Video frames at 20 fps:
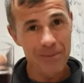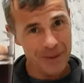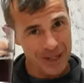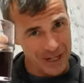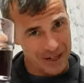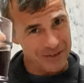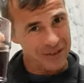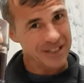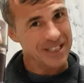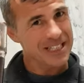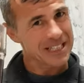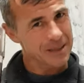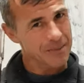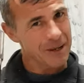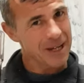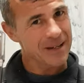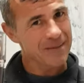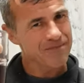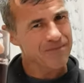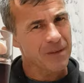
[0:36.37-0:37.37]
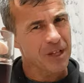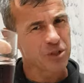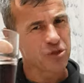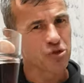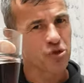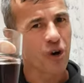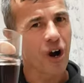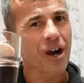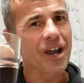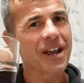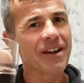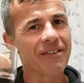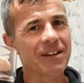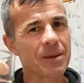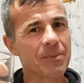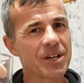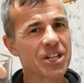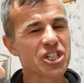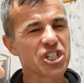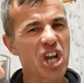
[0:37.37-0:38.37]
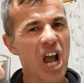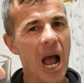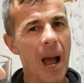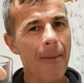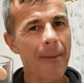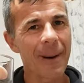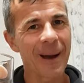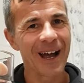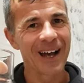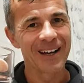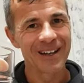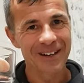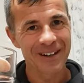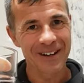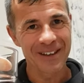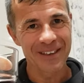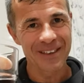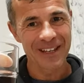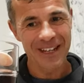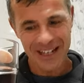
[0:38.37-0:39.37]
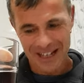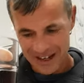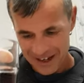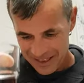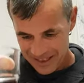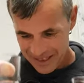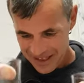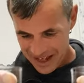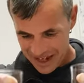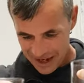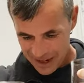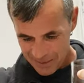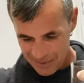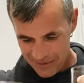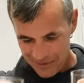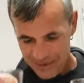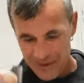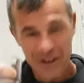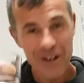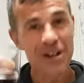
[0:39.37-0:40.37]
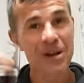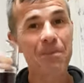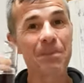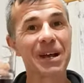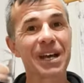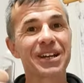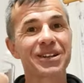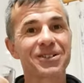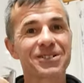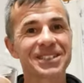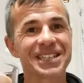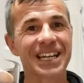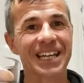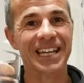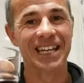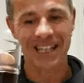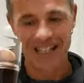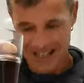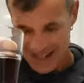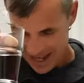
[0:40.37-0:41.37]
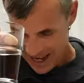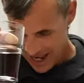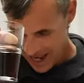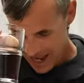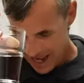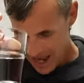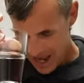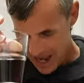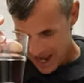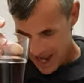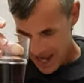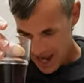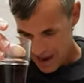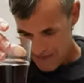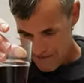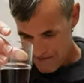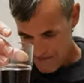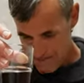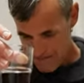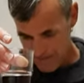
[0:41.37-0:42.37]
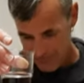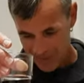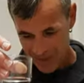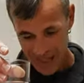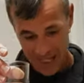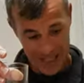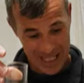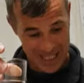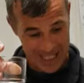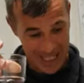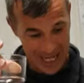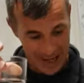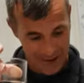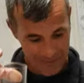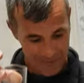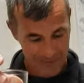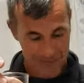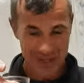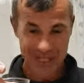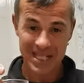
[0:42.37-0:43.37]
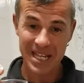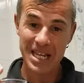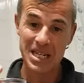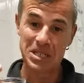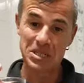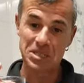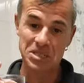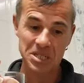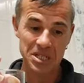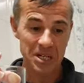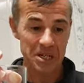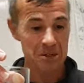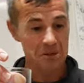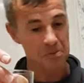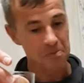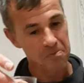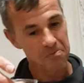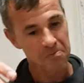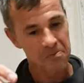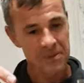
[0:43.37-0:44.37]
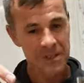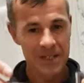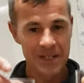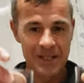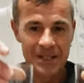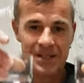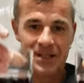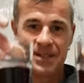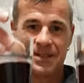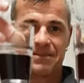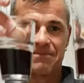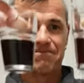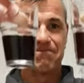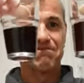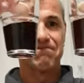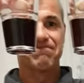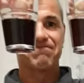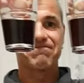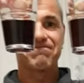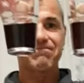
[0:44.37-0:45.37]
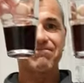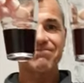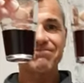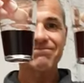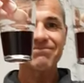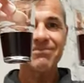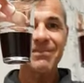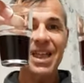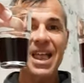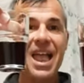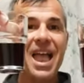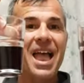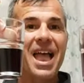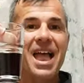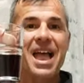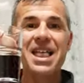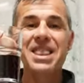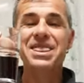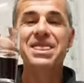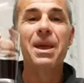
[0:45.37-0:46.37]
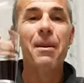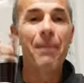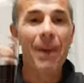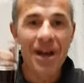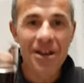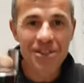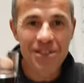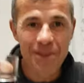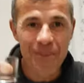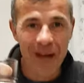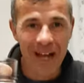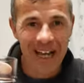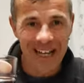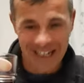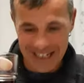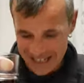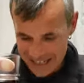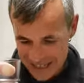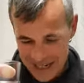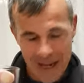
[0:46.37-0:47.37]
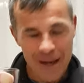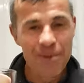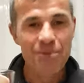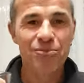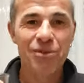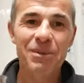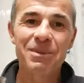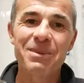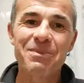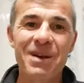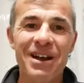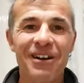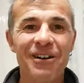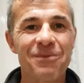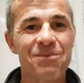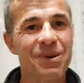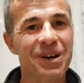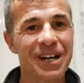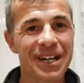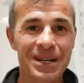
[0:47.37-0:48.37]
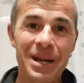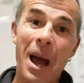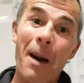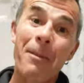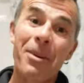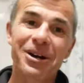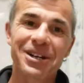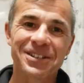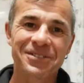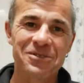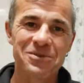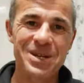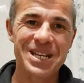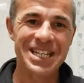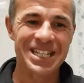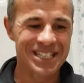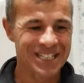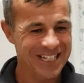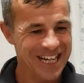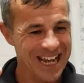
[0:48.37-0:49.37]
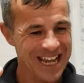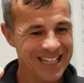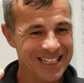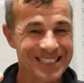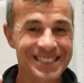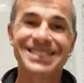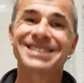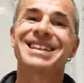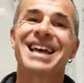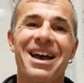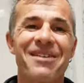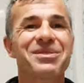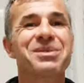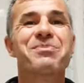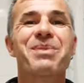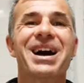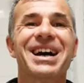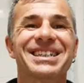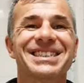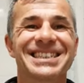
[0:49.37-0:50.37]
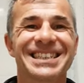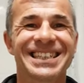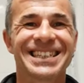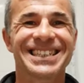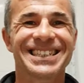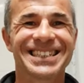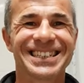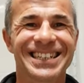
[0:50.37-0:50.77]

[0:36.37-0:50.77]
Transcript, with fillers: Pingo Doce is a bit drier and a bit sharper, I think. I think I prefer Pingo Doce. Um, and that's eleven percent, so they're both a bargain. Probably better off buying a box from each and having a party.